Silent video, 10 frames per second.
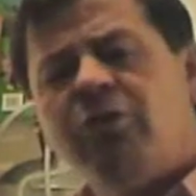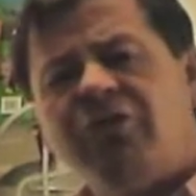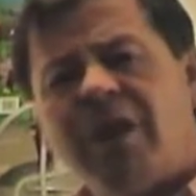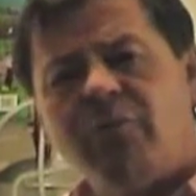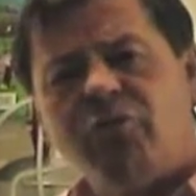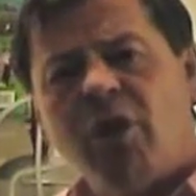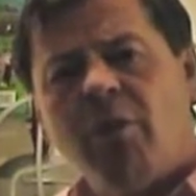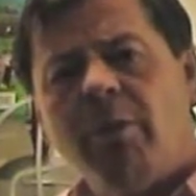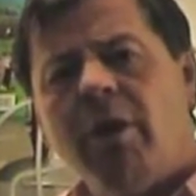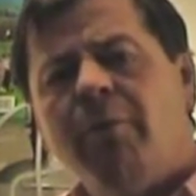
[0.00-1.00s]
do the same
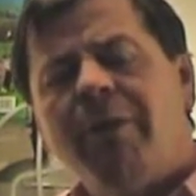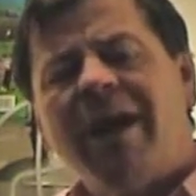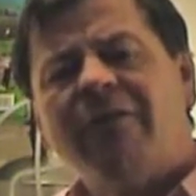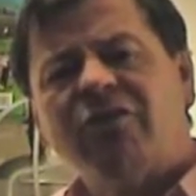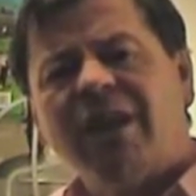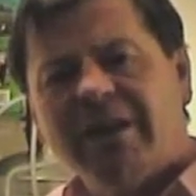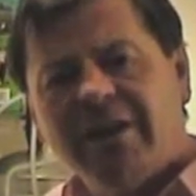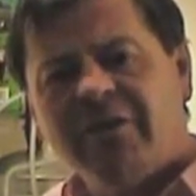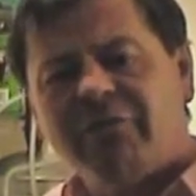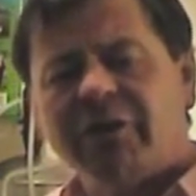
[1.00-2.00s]
job but have
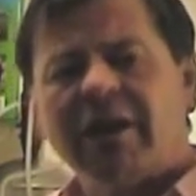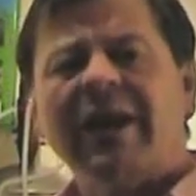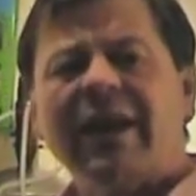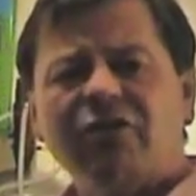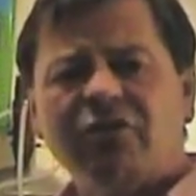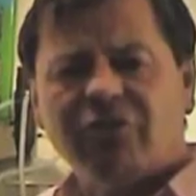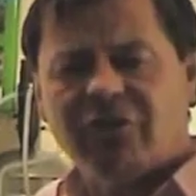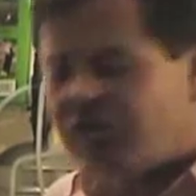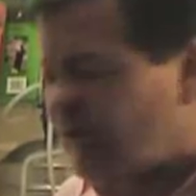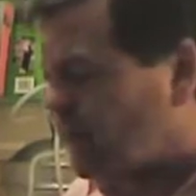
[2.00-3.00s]
slightly different collection
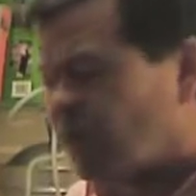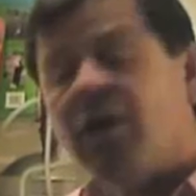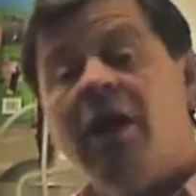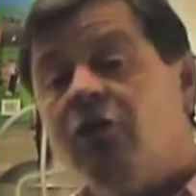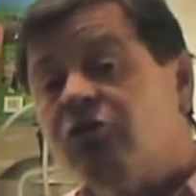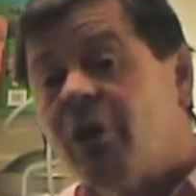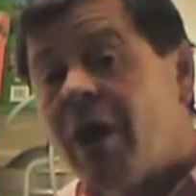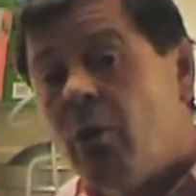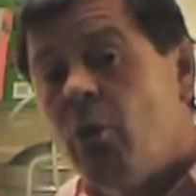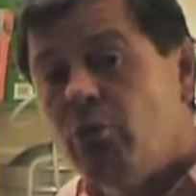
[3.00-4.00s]
systems,
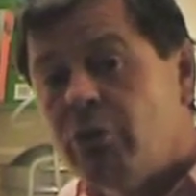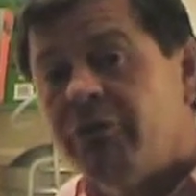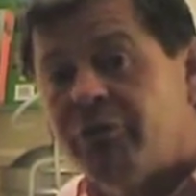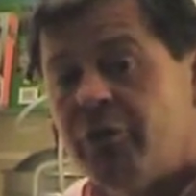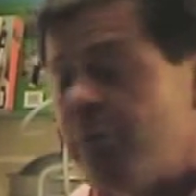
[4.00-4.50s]
so I will run